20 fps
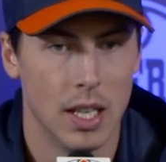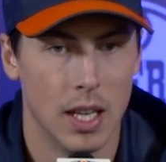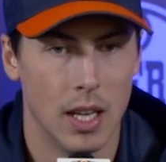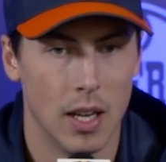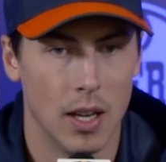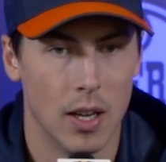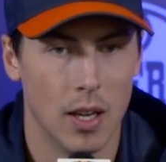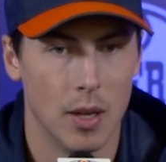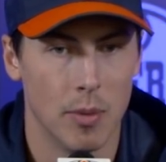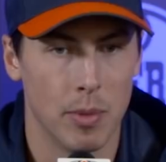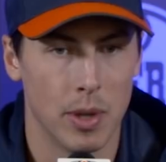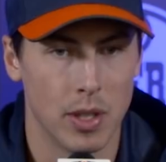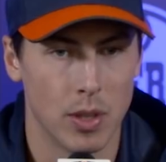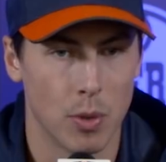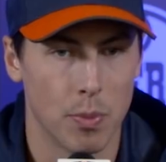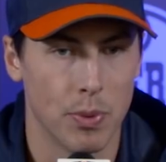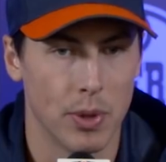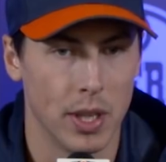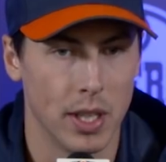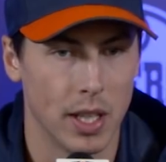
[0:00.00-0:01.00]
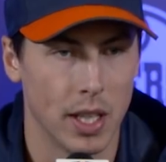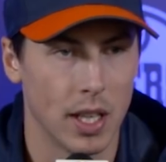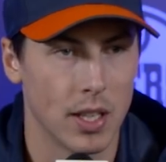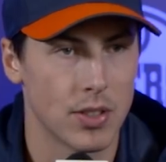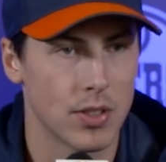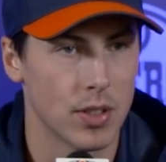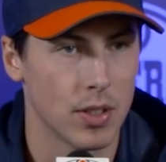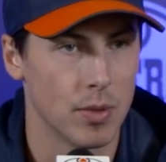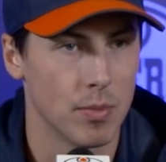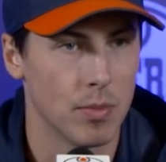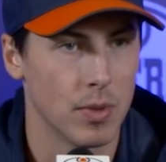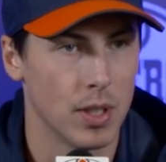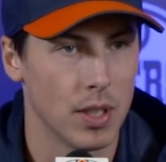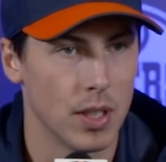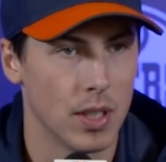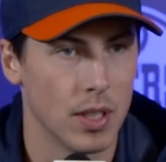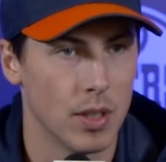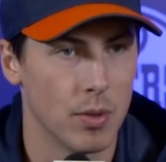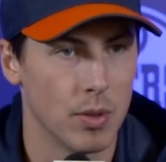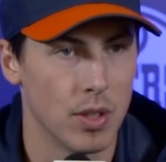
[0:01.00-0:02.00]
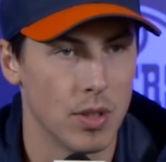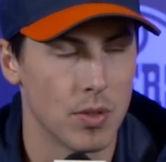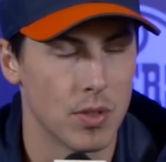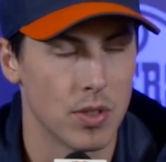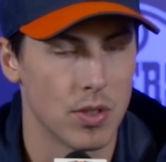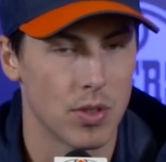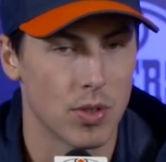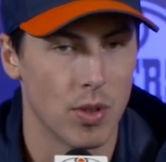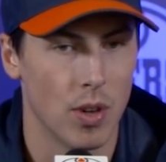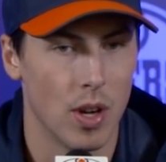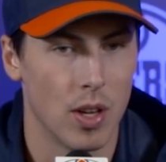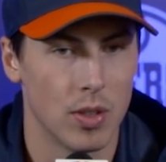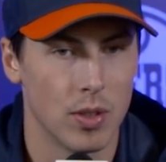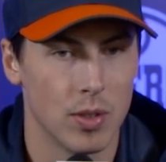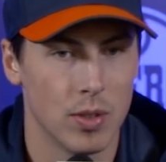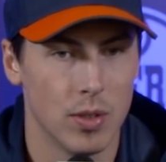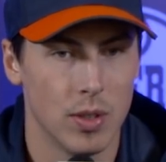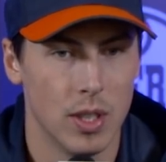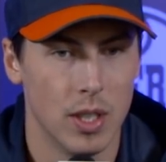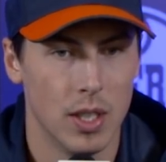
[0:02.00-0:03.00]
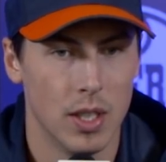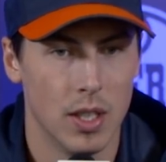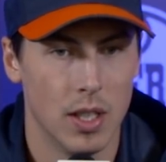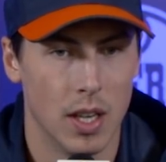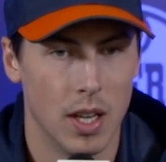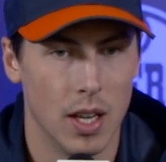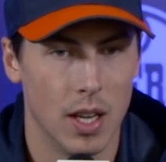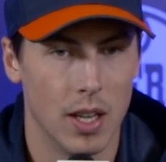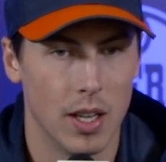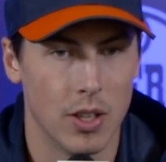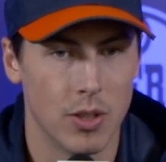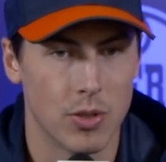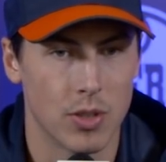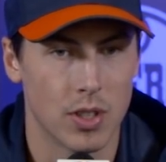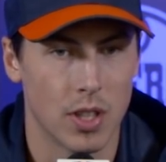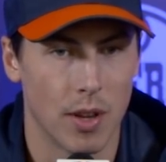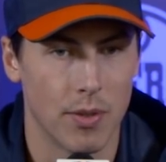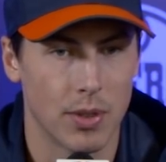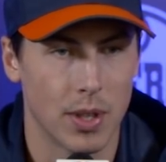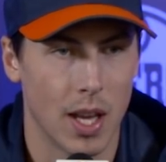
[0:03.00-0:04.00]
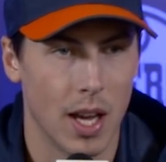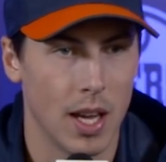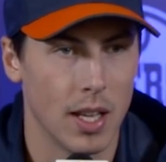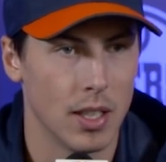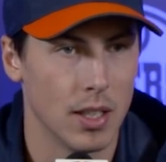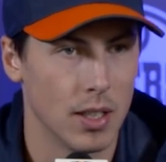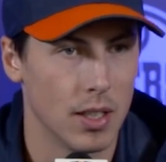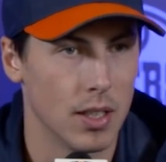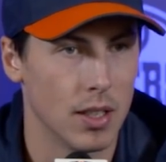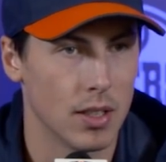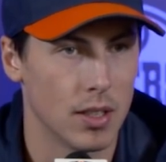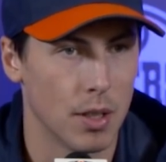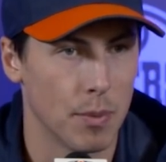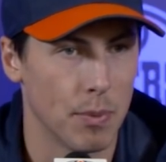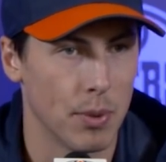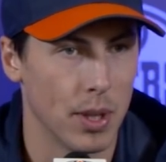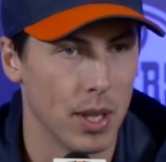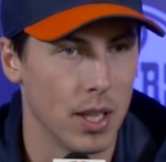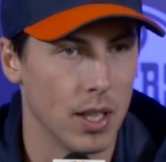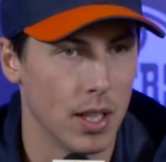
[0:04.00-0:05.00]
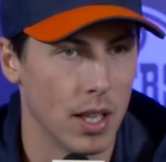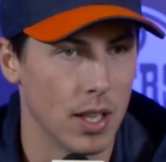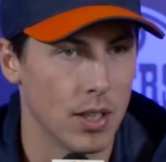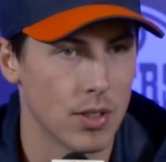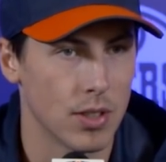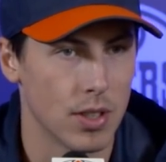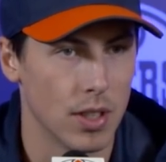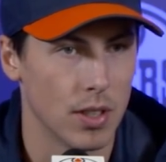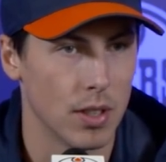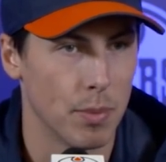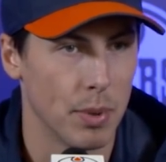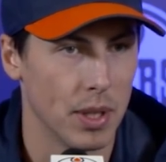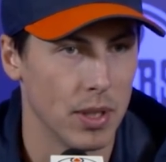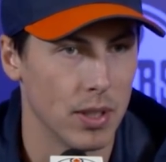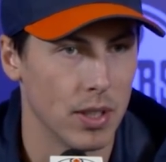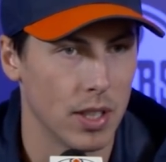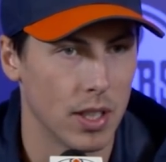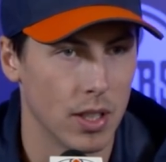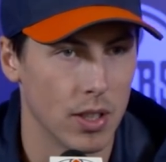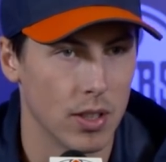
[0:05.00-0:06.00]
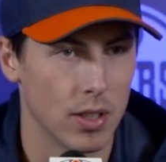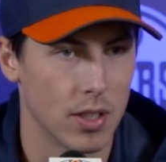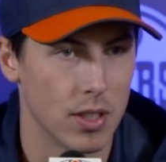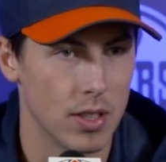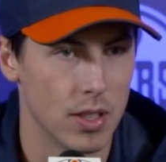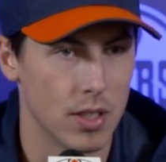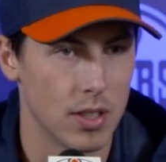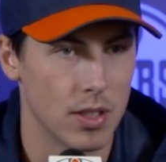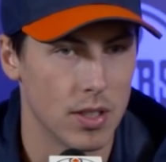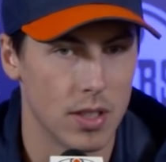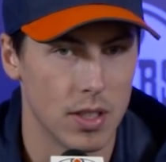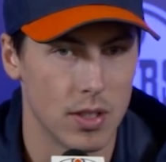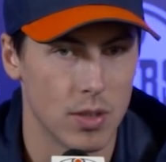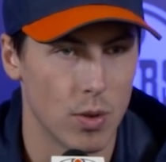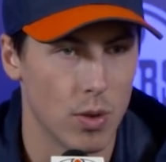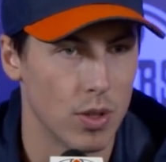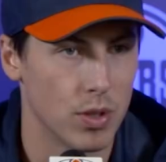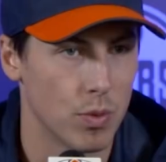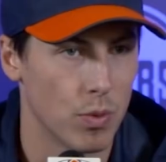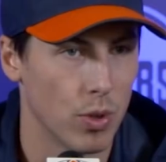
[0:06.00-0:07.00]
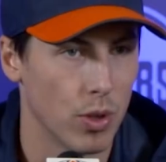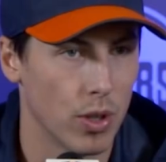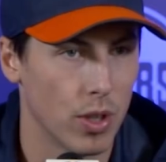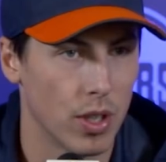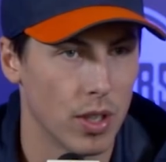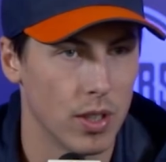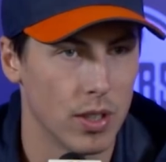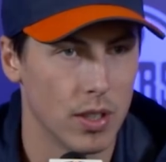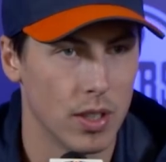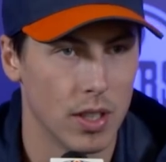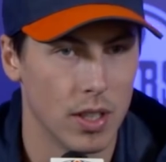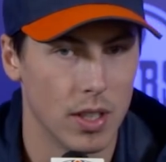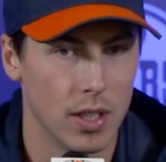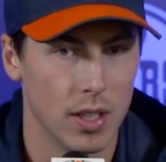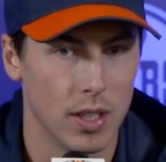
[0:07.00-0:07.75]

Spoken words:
I know playing against him when he was in Toronto, he was a tough guy to play against on the penalty kill because he's always working.